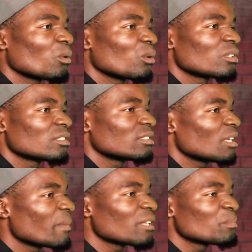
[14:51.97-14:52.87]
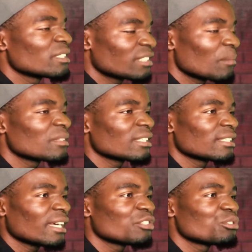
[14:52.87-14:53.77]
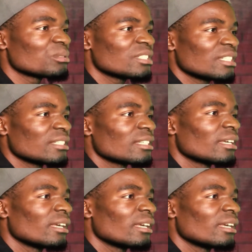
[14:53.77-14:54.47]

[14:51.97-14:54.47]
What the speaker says: or there might be something that you did.